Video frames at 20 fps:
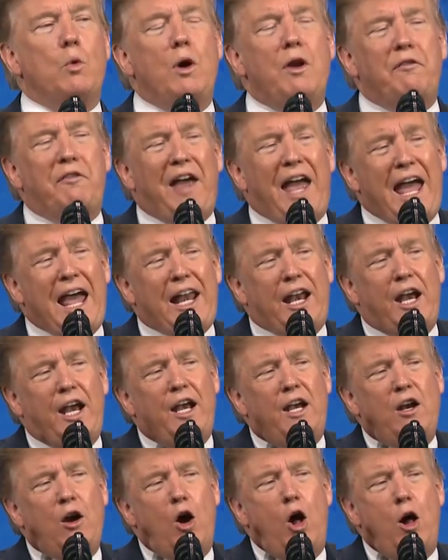We've
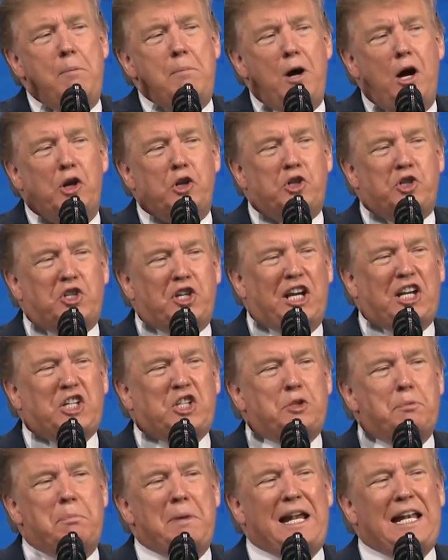added almost
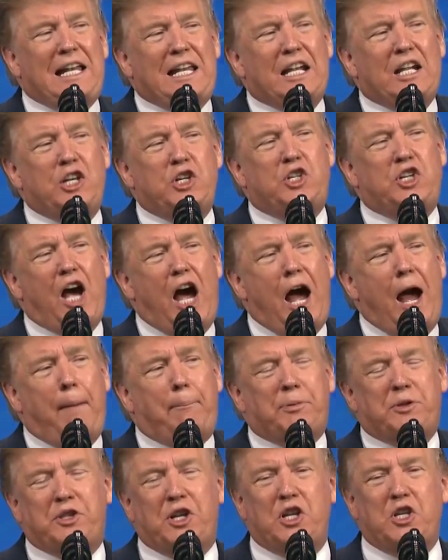6 million
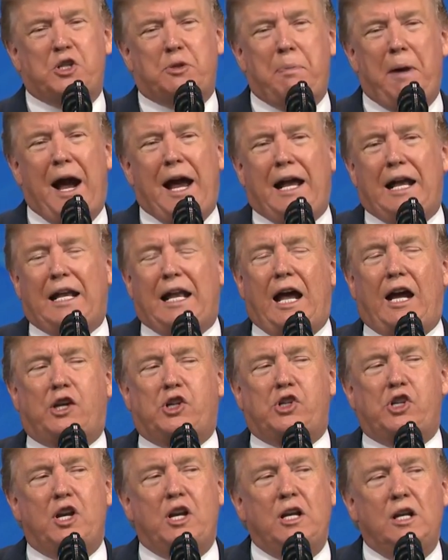jobs since my
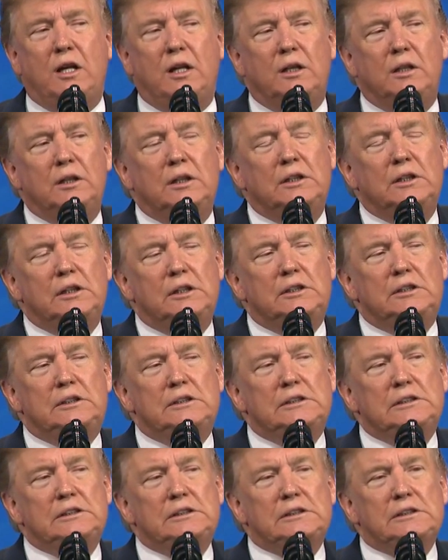election.
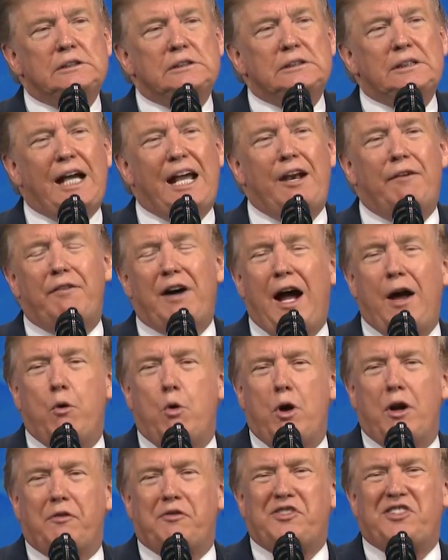And if I
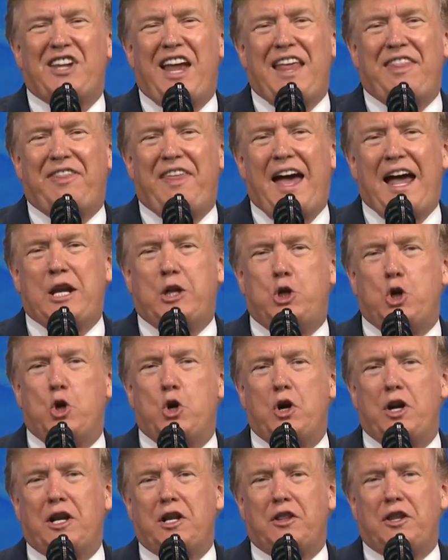would have said that
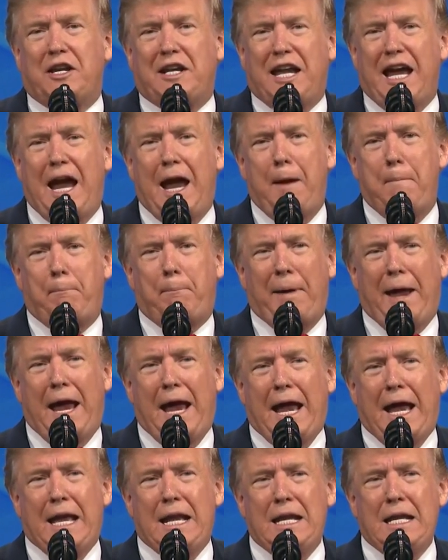during the
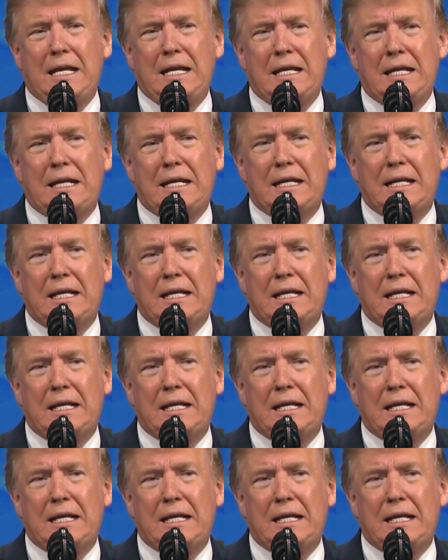campaign,